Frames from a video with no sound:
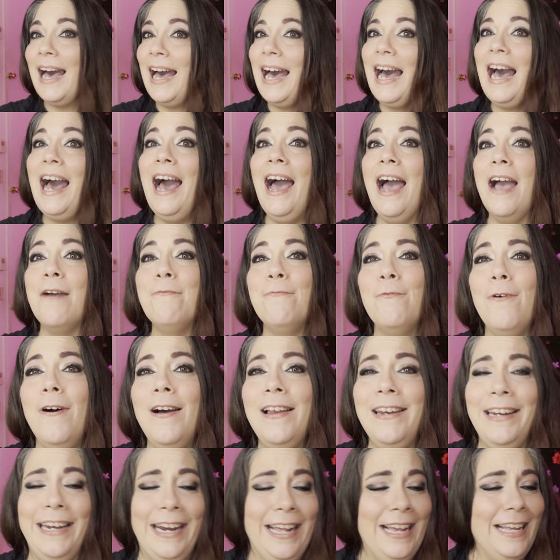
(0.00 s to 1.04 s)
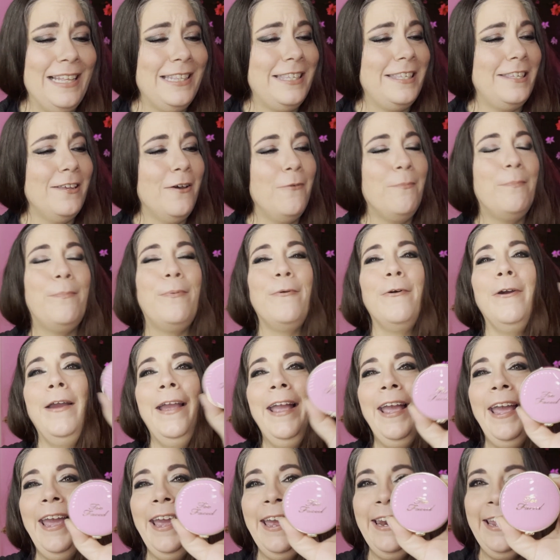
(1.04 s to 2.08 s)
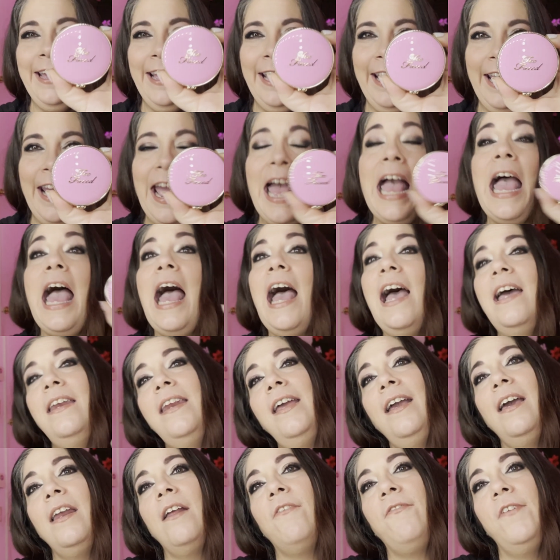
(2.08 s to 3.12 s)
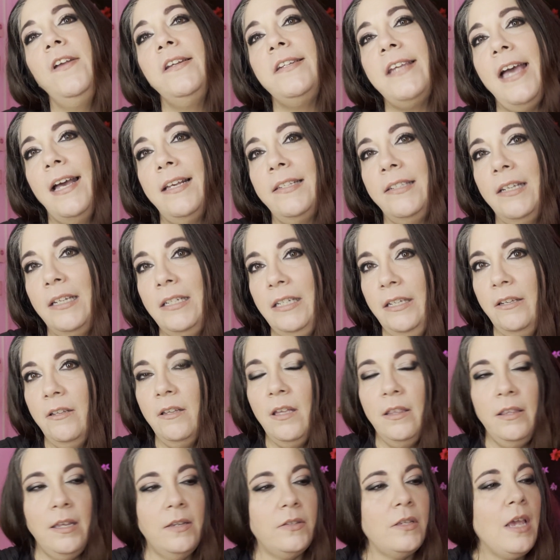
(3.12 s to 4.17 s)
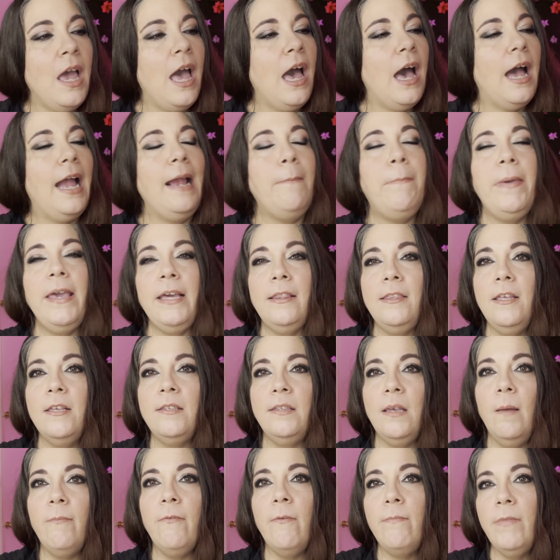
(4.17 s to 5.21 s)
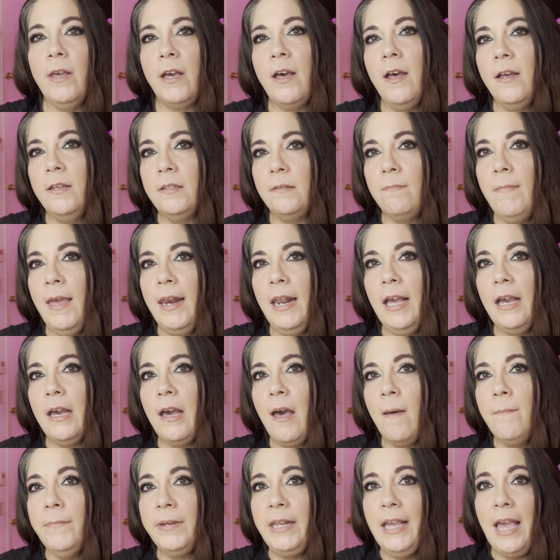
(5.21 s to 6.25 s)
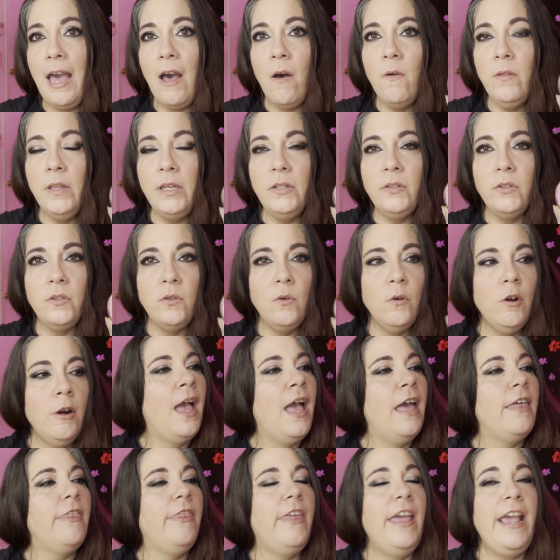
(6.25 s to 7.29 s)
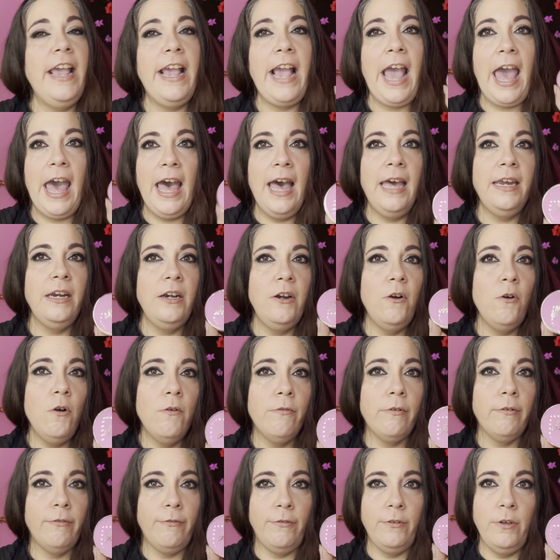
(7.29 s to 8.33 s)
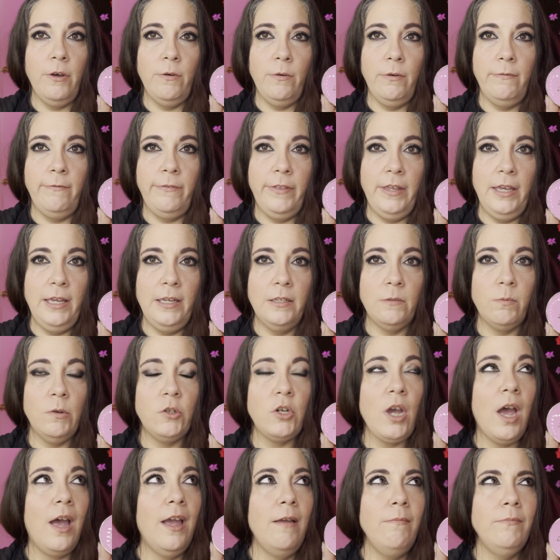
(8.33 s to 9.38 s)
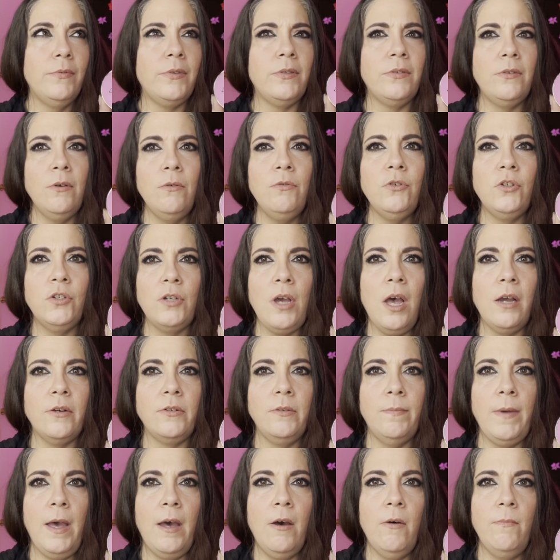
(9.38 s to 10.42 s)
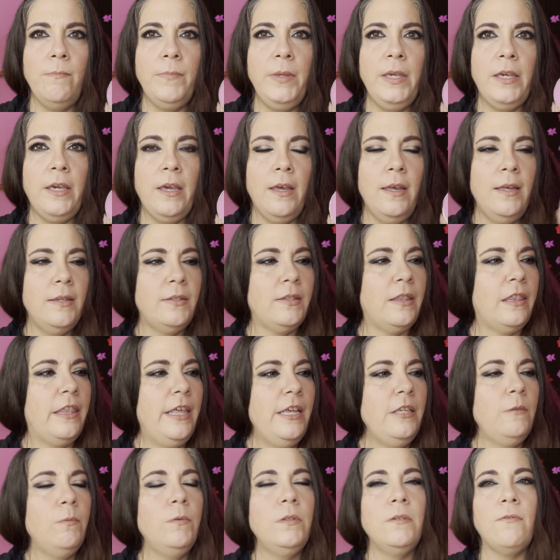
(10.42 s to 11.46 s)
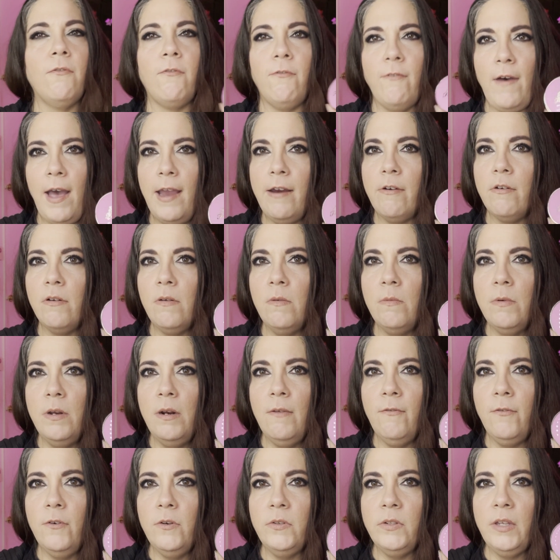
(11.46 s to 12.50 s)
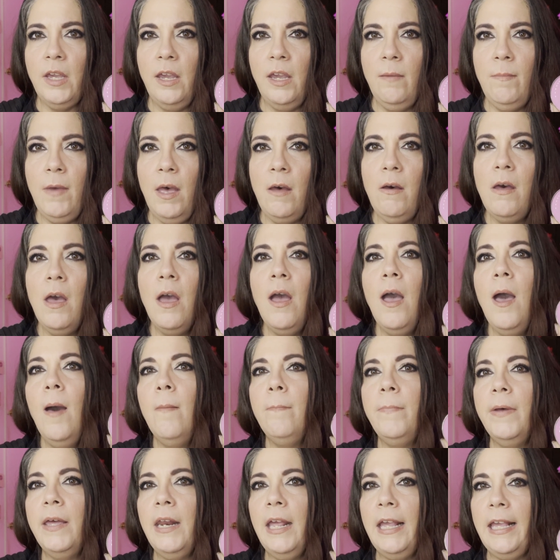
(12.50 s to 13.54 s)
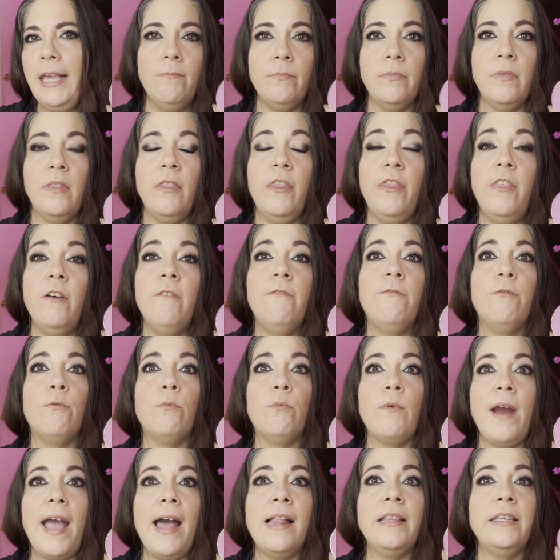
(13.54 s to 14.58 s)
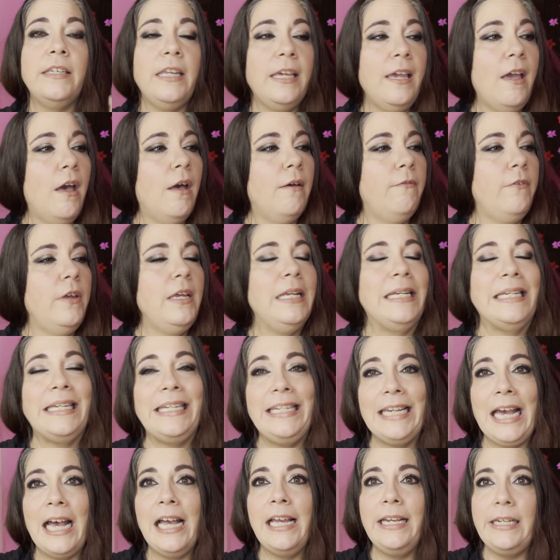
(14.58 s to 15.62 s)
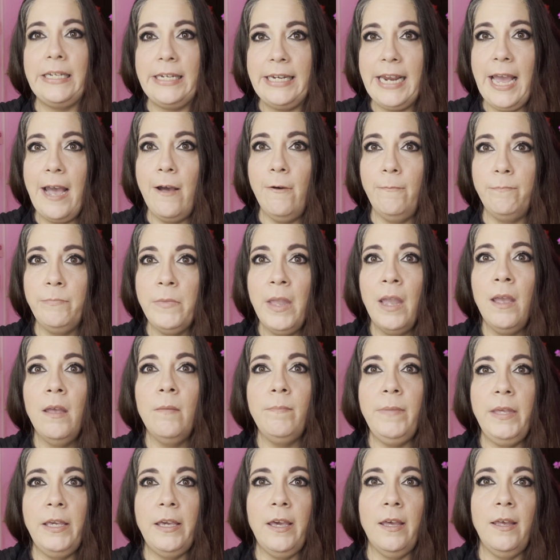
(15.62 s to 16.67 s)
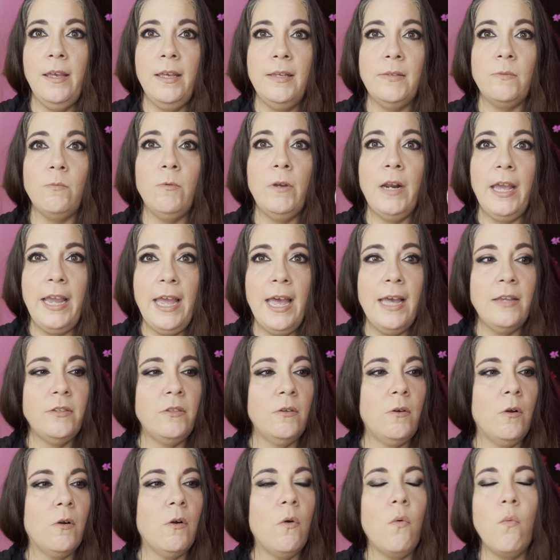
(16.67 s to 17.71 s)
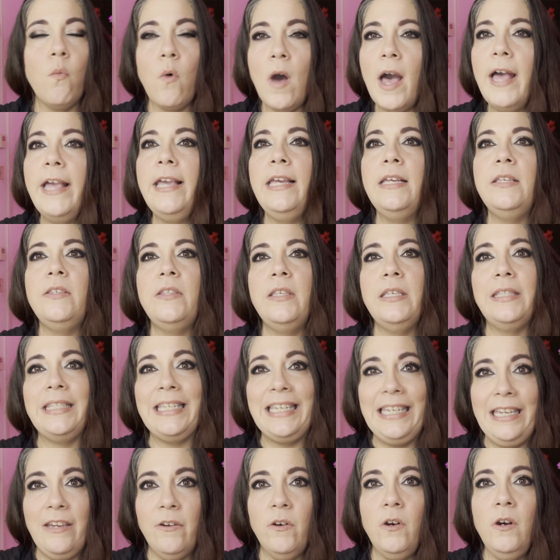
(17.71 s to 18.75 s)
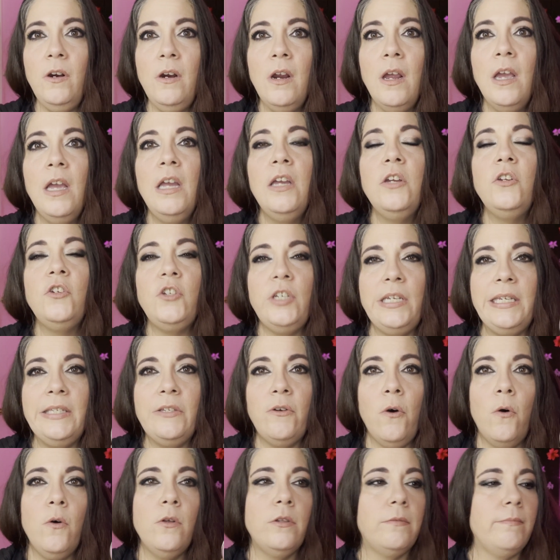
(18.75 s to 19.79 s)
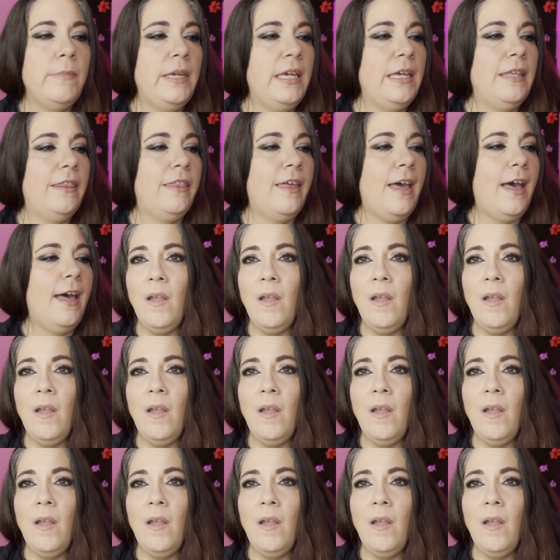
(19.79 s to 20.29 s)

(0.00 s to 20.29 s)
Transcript: I wanted it so pretty. pretty. And I got a fantastic deal on this. I picked this up from the cosmetic company outlet store. They had an overflow of these, which I'm so shocked about because this was viral when it first came out, but I guess the virality of it died down because when I asked the girl, why is this here? She told me that,